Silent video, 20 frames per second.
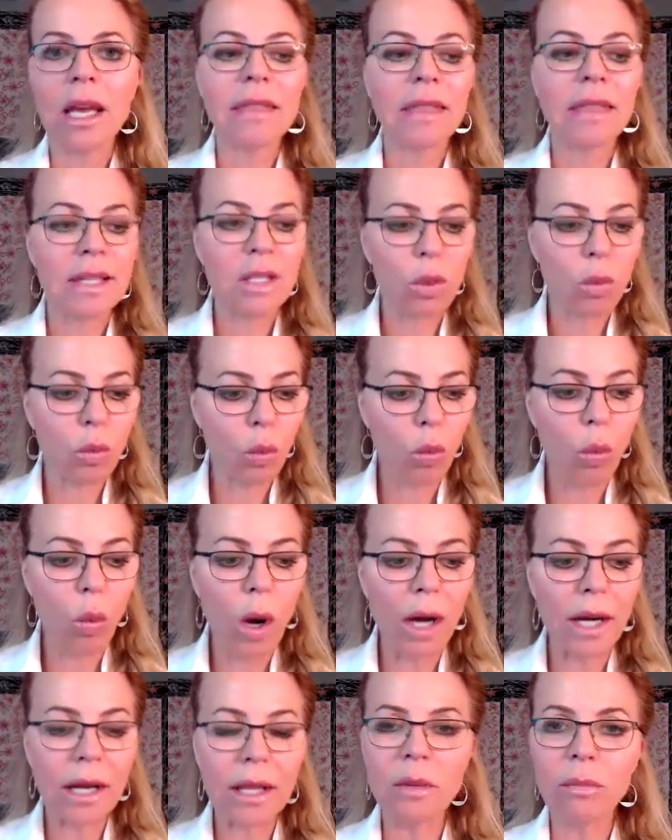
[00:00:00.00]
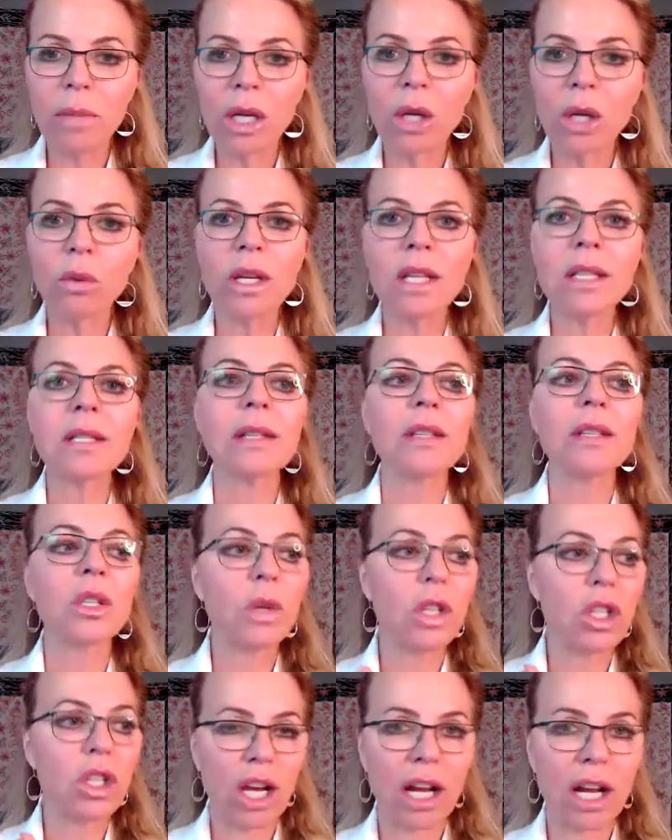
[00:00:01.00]
That's one of the big reasons
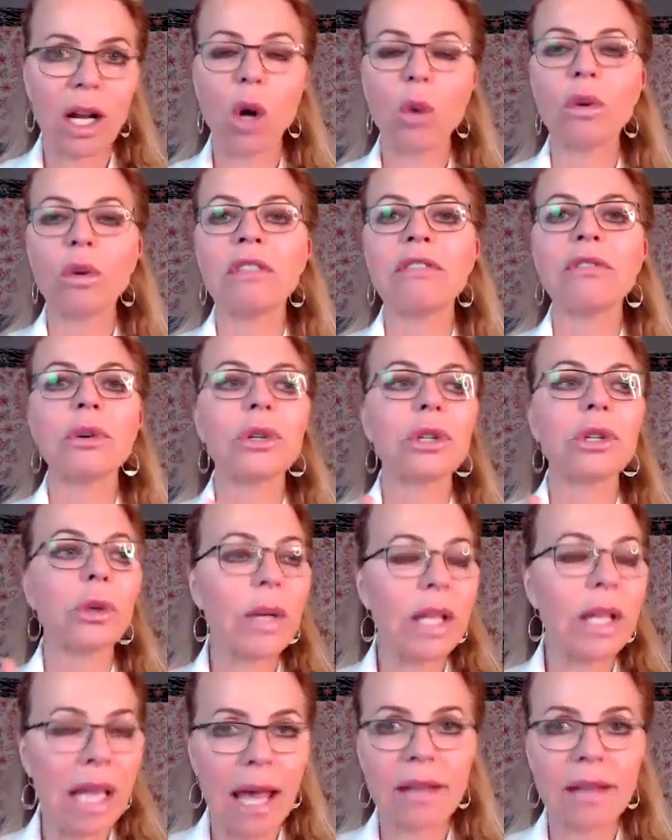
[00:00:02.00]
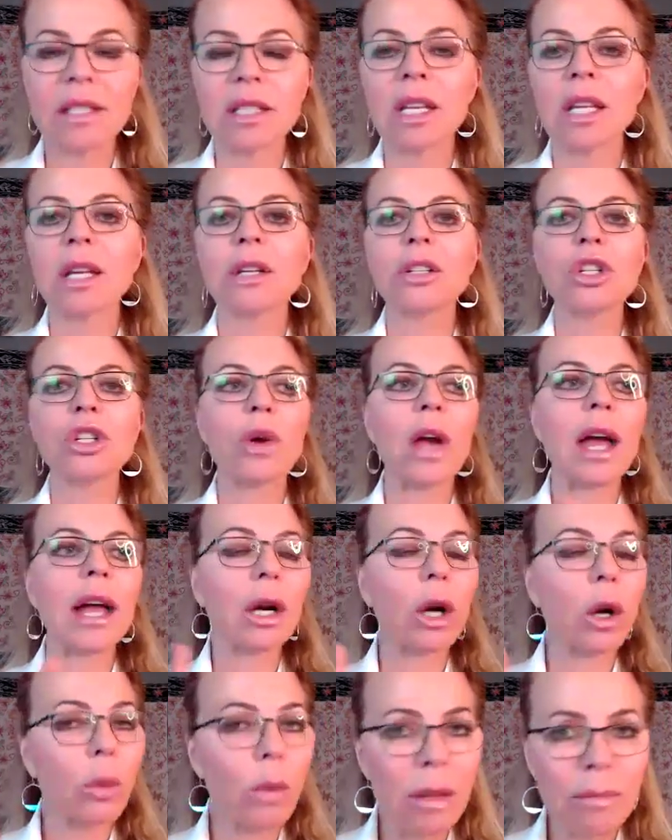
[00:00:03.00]
we check out with food, or we can't stay on
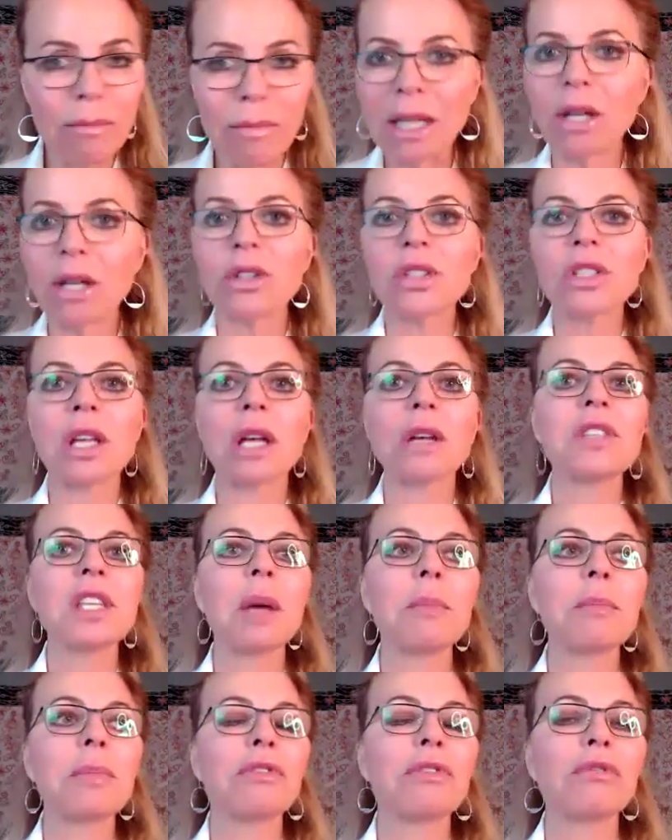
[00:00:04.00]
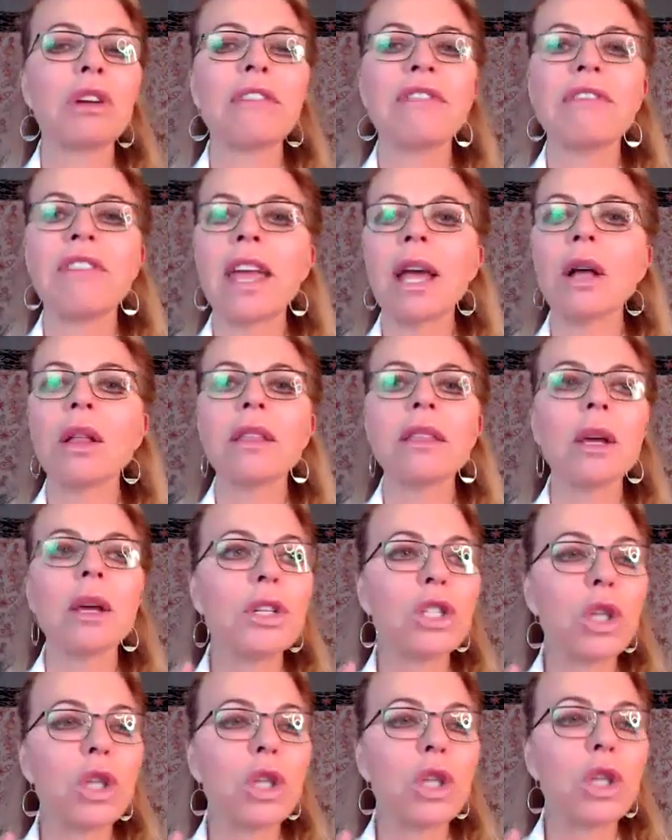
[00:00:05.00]
track, or we beat ourselves up if we fail and then we
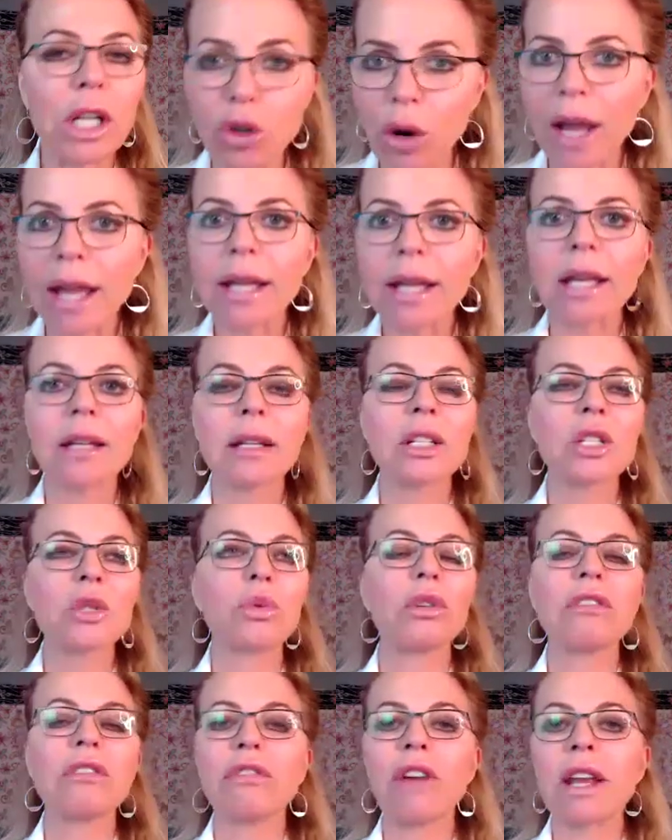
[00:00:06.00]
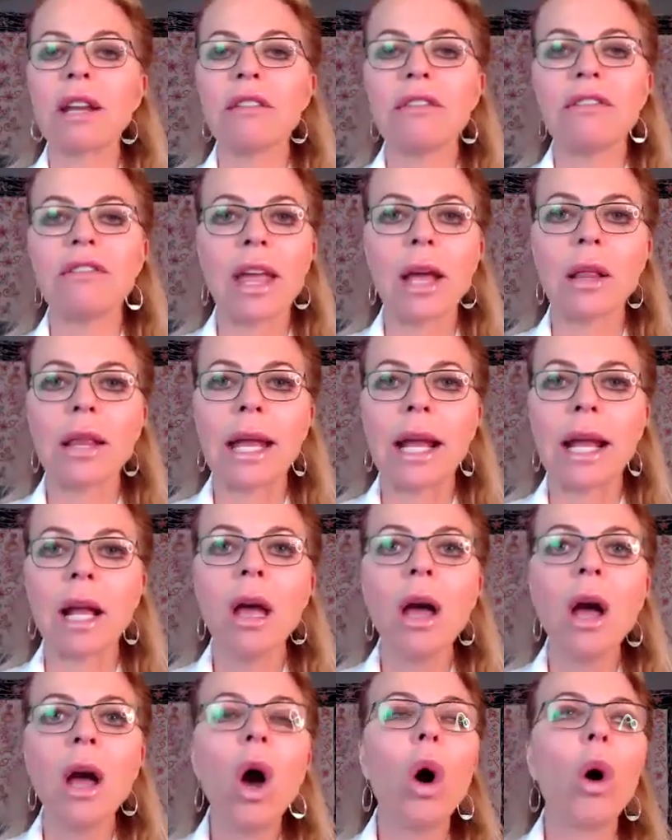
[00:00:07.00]
don't want to try again because we're afraid of failing,
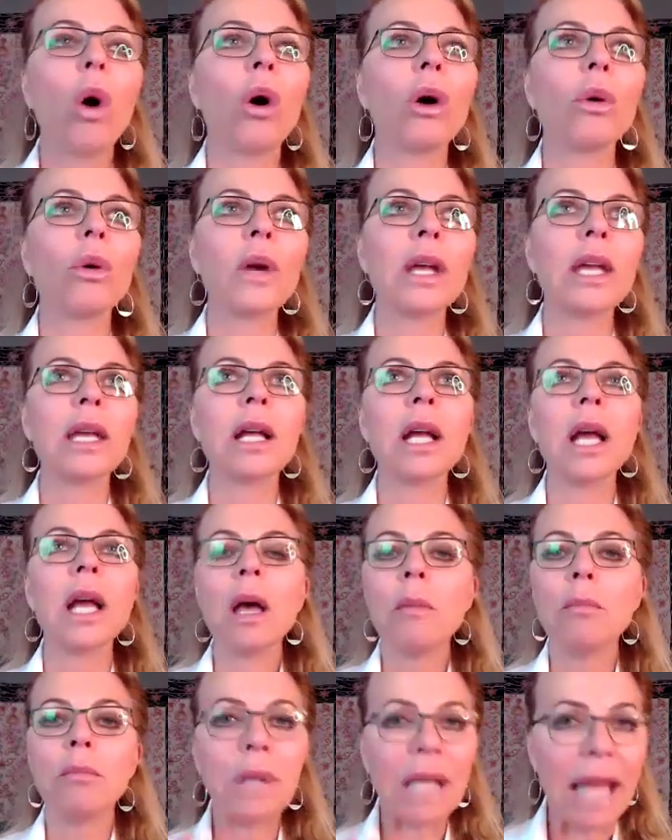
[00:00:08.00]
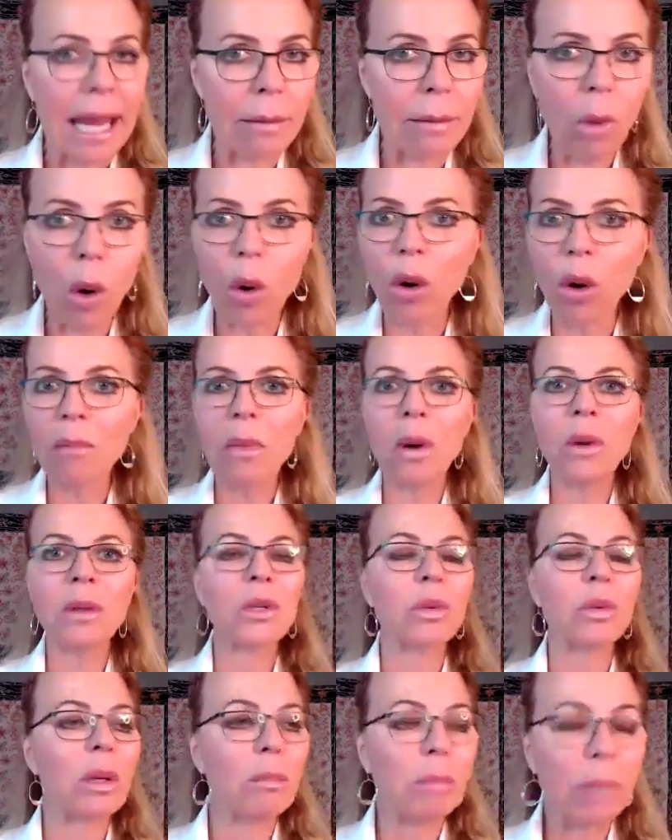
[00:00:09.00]
or we blame
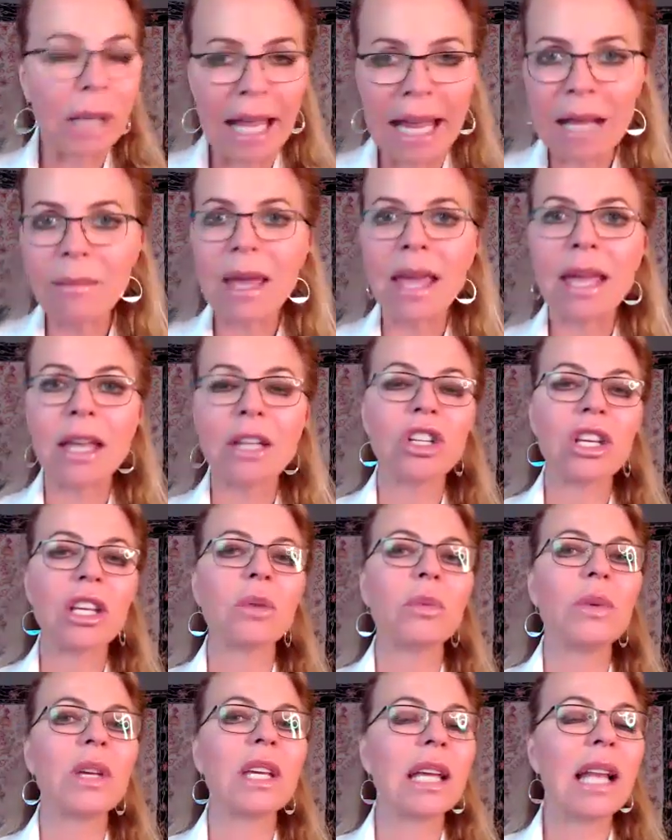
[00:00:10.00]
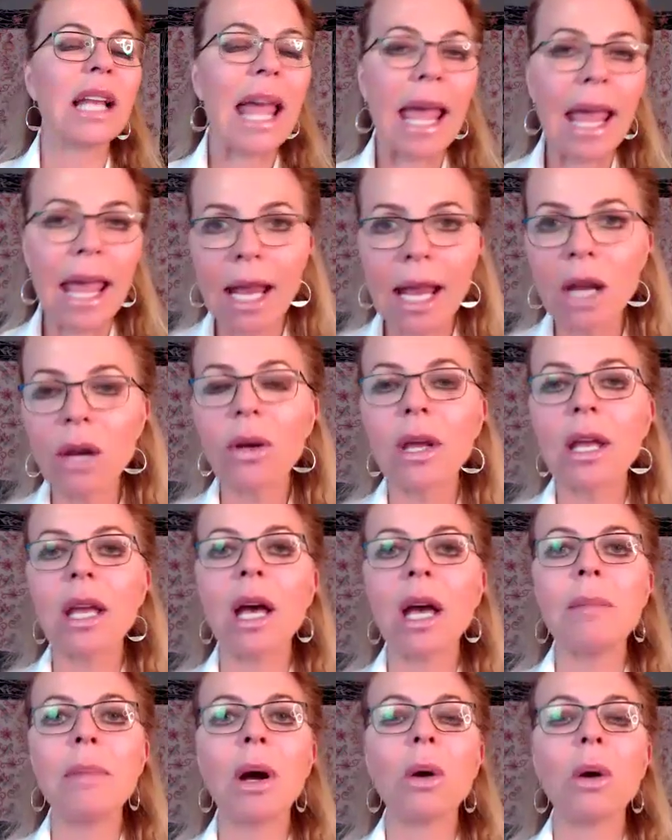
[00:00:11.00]
hormones, we blame aging, we get angry
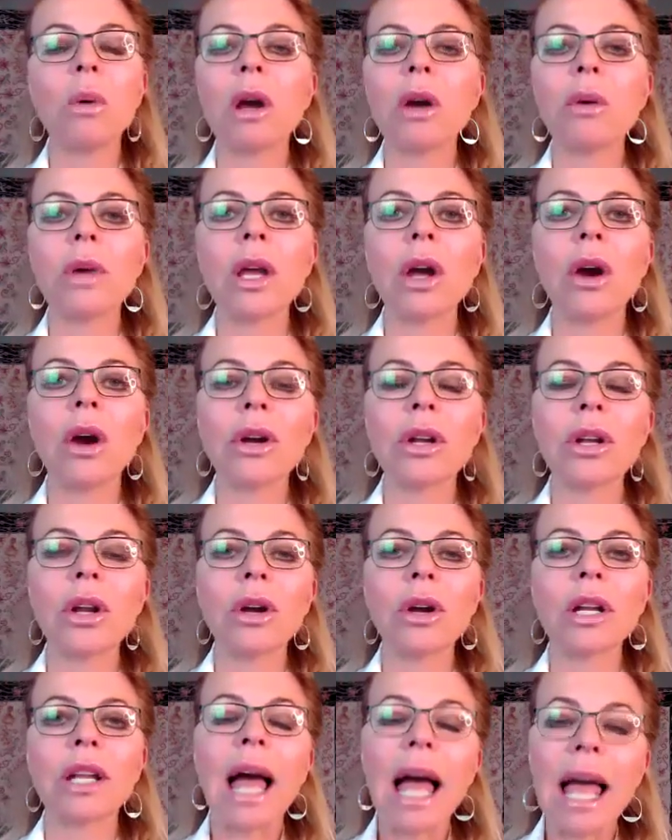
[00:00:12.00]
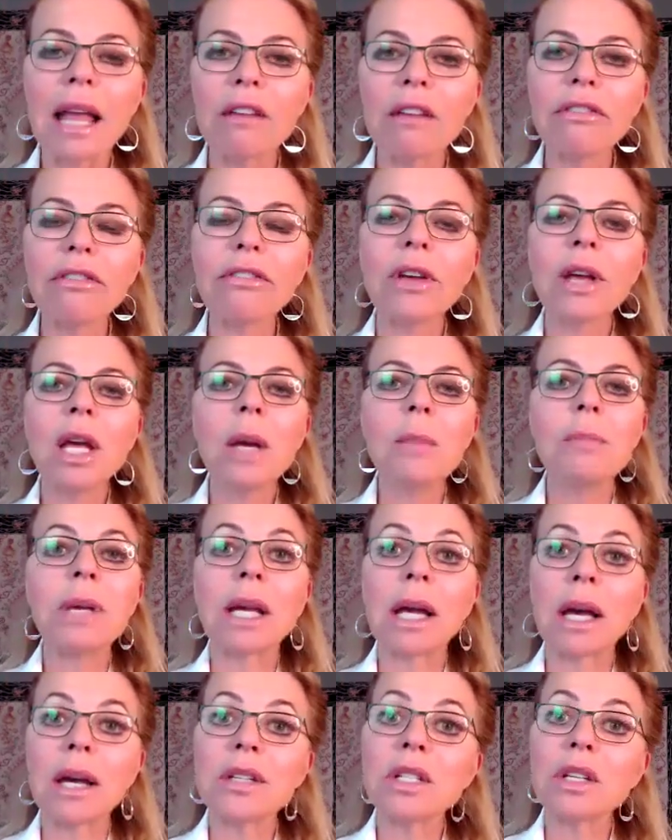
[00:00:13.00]
about where we are in our life
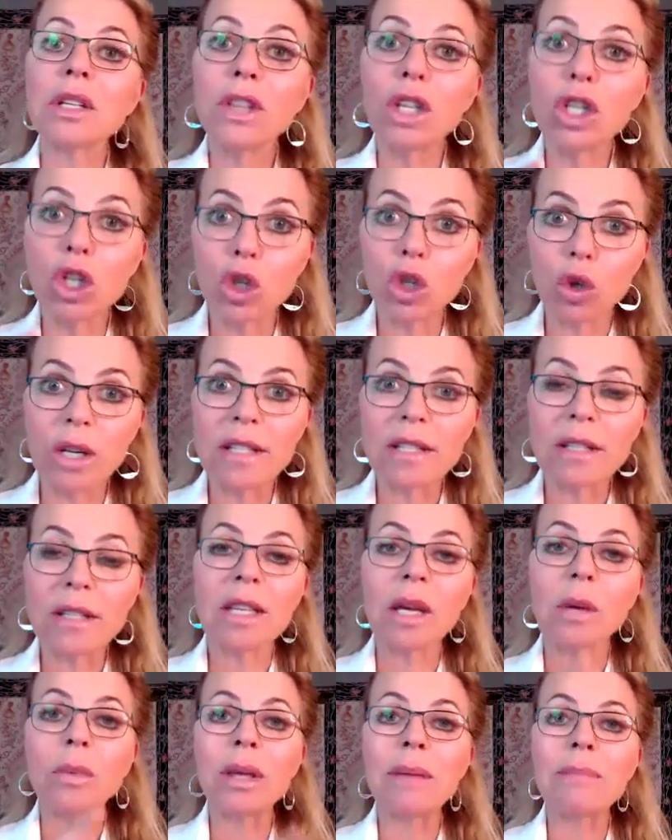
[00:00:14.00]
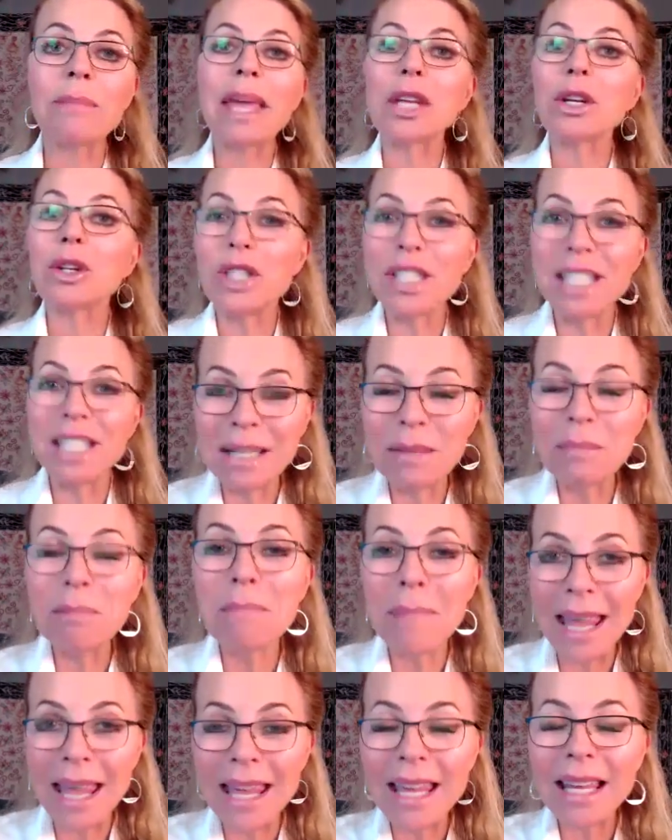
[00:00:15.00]
because of the choices that we made or didn't
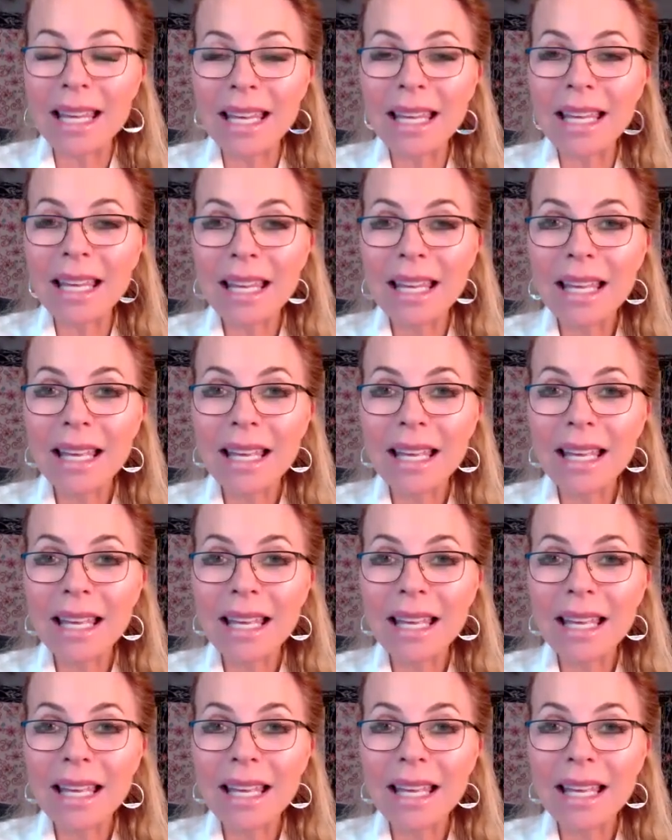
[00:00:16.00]
make,